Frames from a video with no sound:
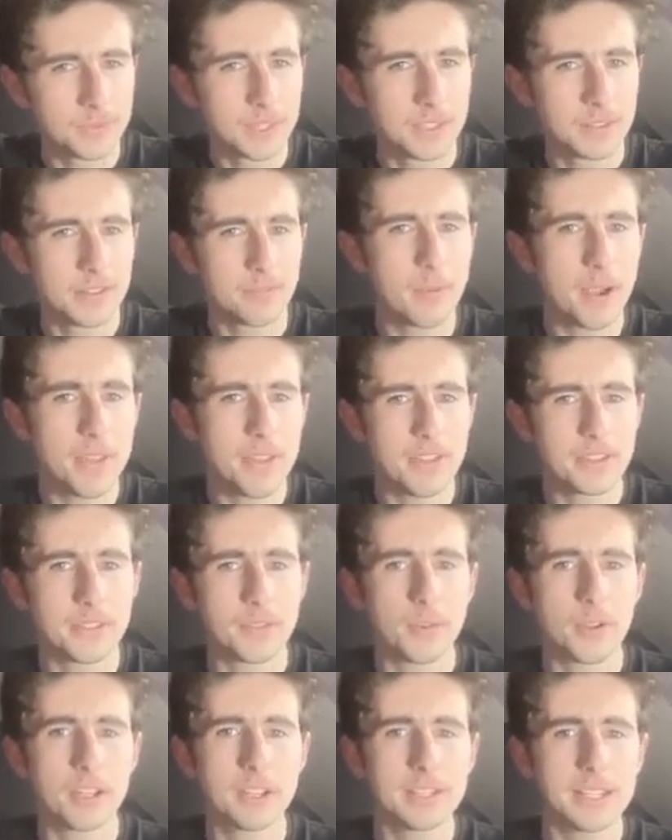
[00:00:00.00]
Despite this,
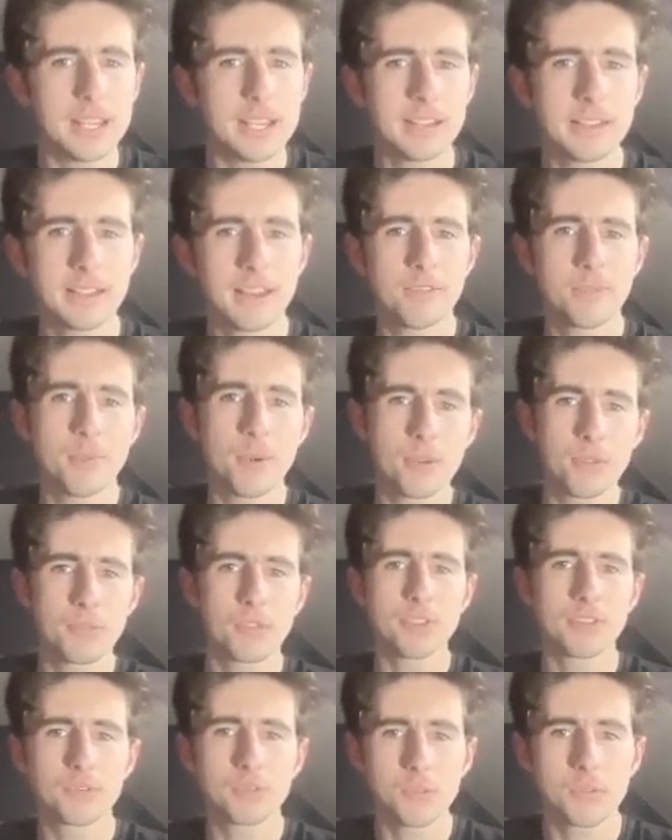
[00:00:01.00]
the volunteers have both
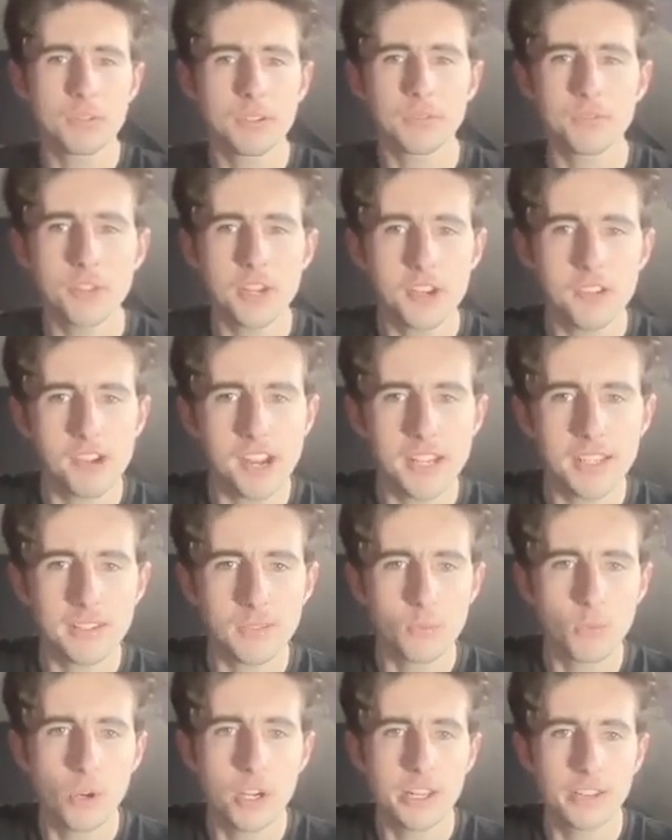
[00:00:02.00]
restored and
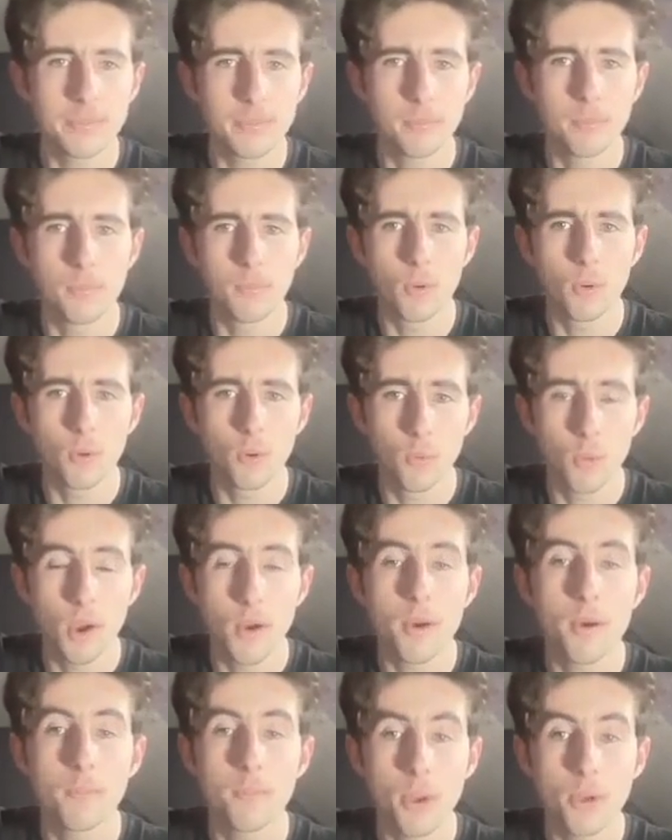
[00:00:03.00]
recreated what is
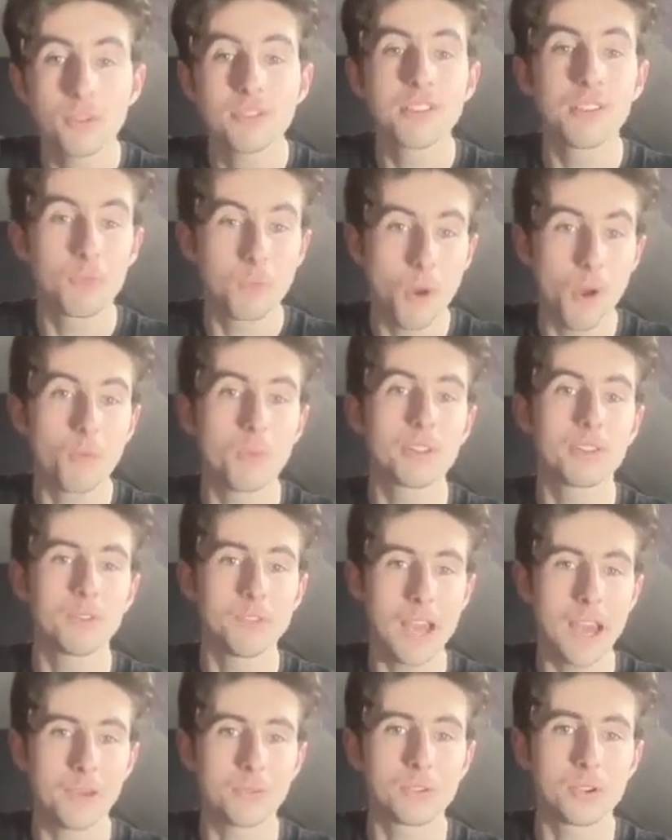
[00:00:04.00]
what most of what was
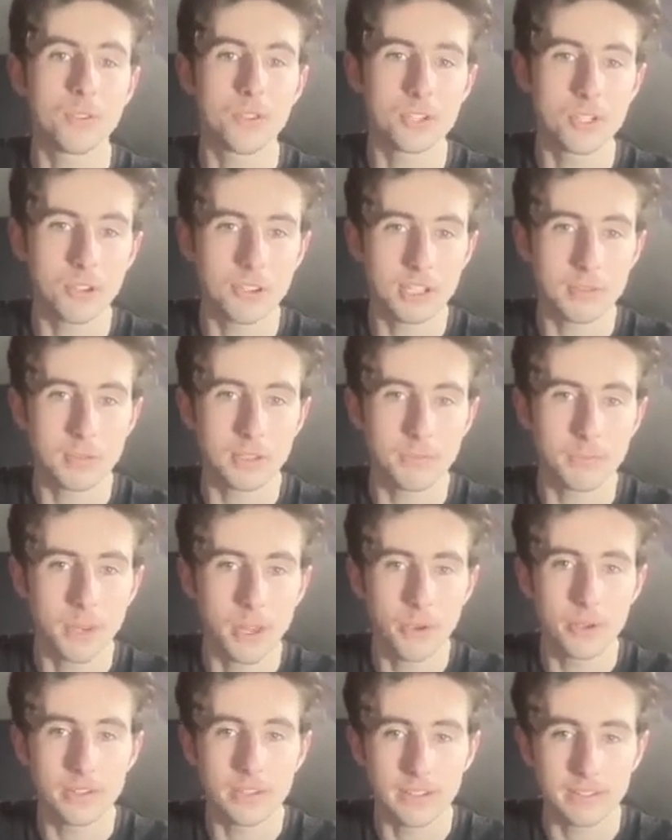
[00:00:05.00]
found on the documents
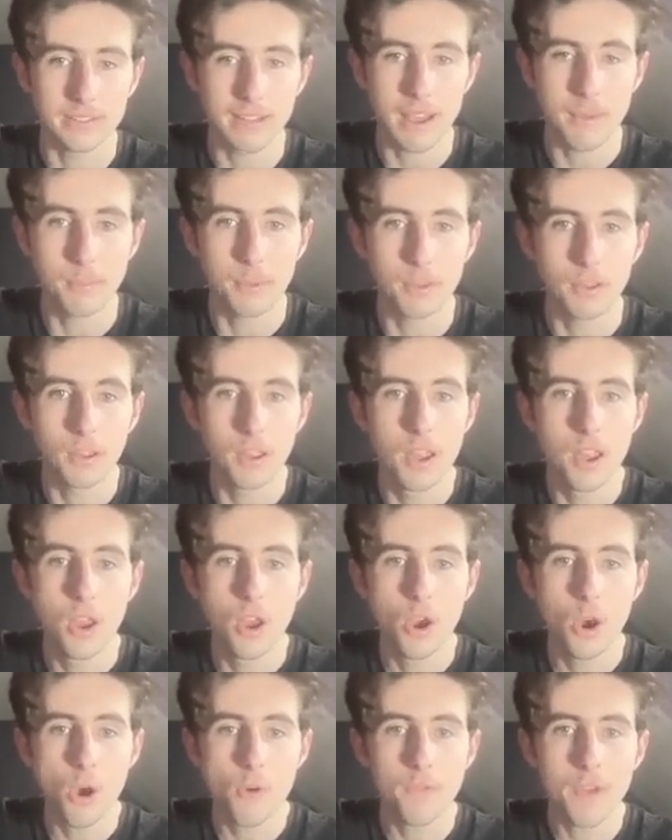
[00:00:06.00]
below as an example
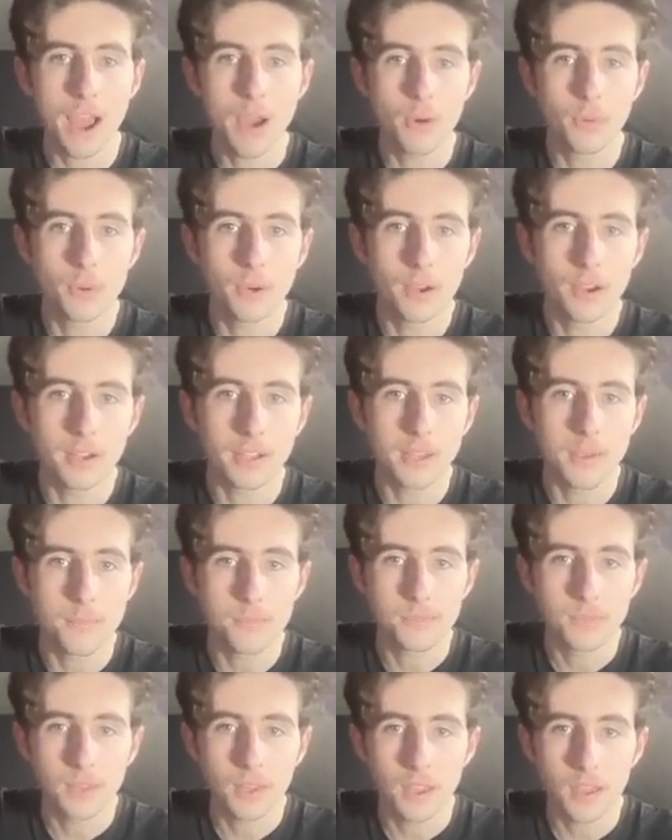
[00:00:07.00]
of our work
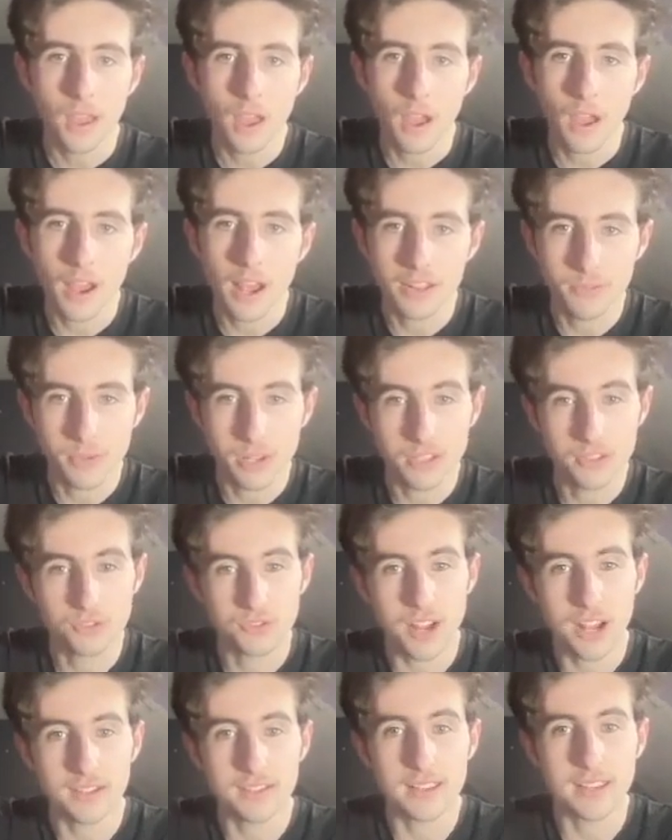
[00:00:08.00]
uh, as we
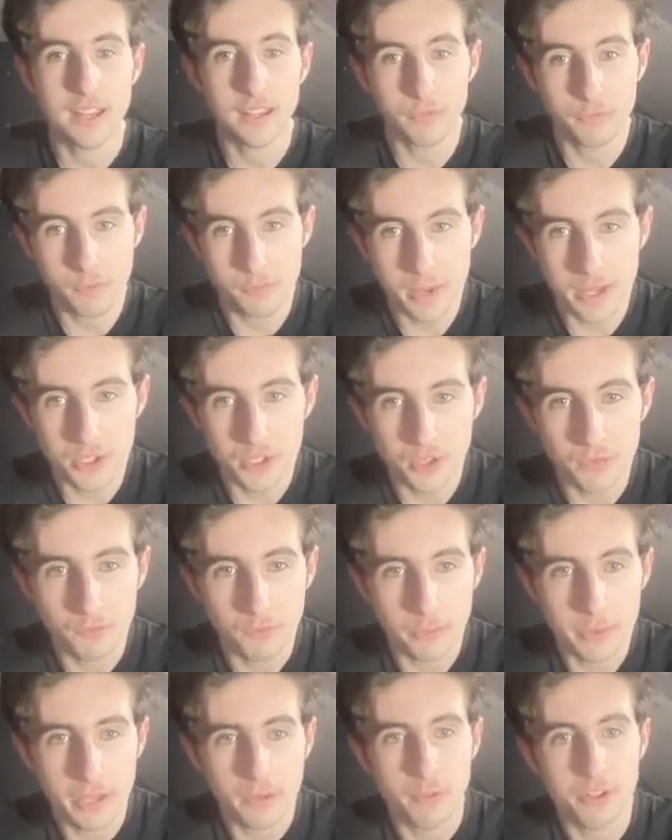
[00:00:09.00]
extract information
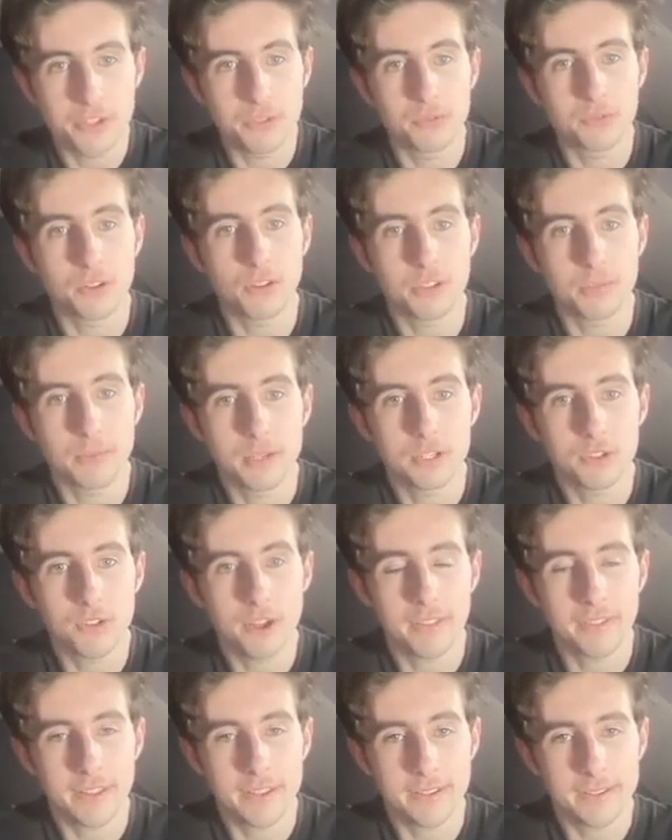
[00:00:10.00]
from the original document and
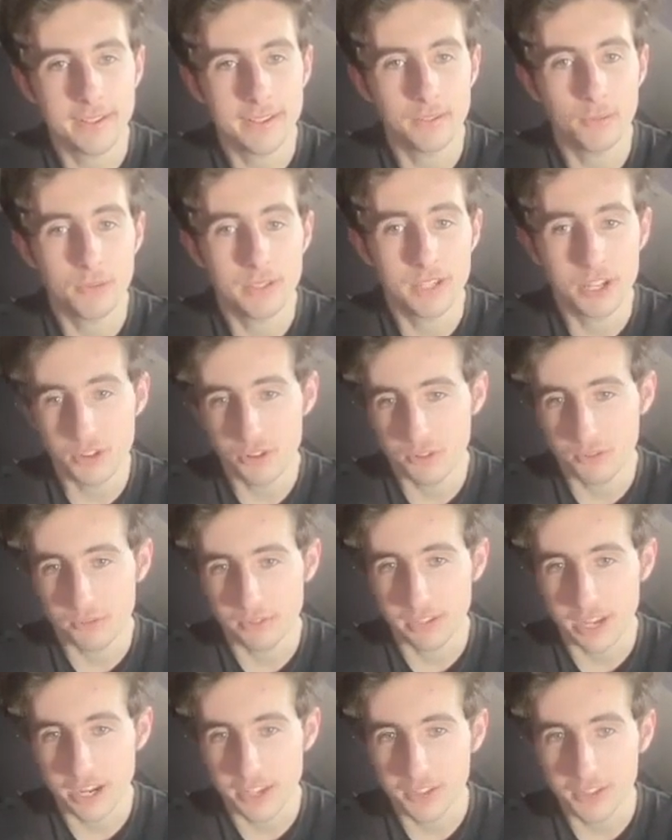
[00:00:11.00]
translate it into a digital
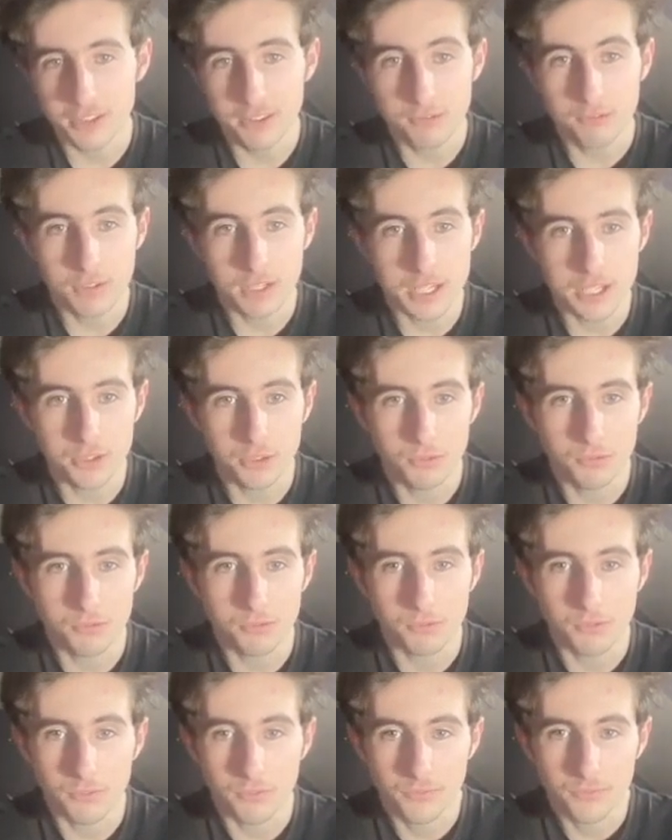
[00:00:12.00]
state. This is really
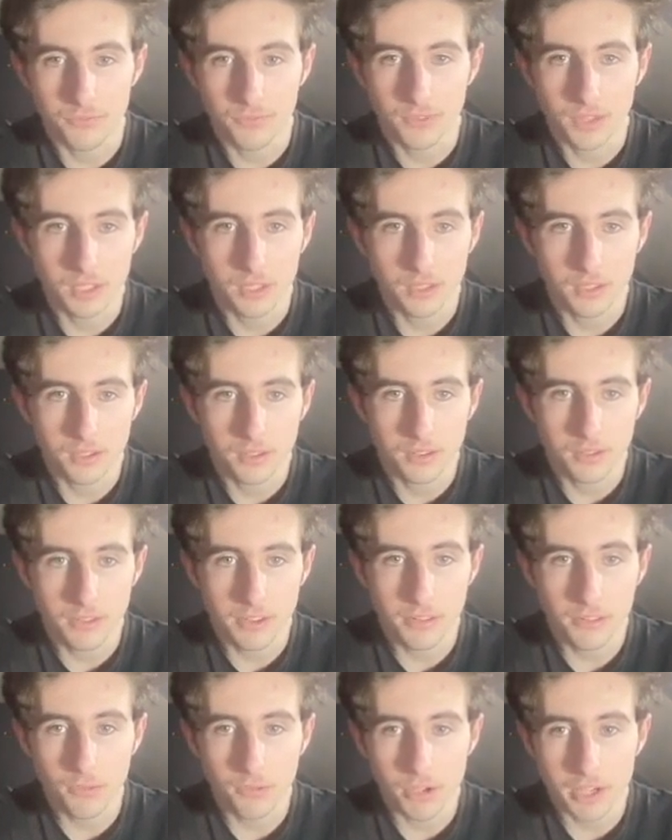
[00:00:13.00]
cool.
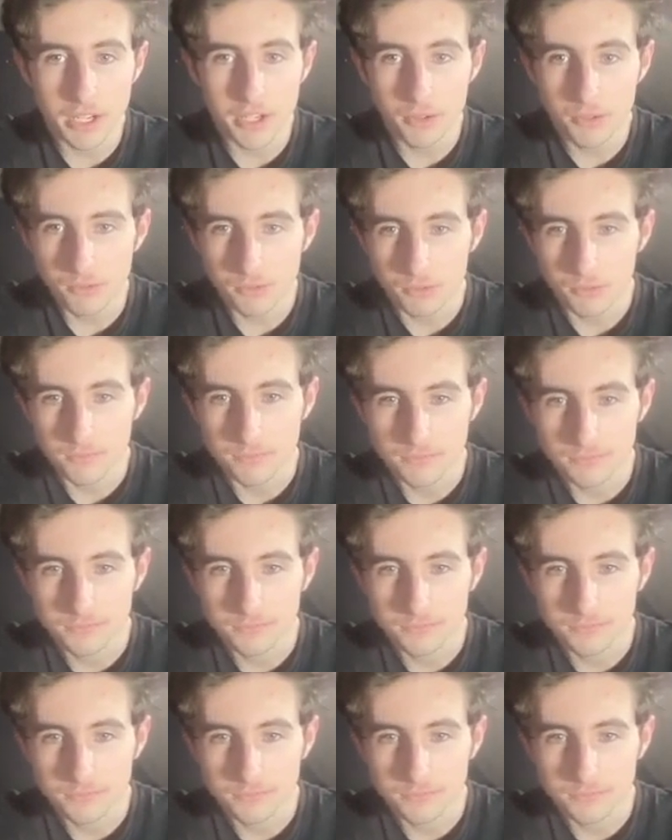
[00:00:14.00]
This is really cool.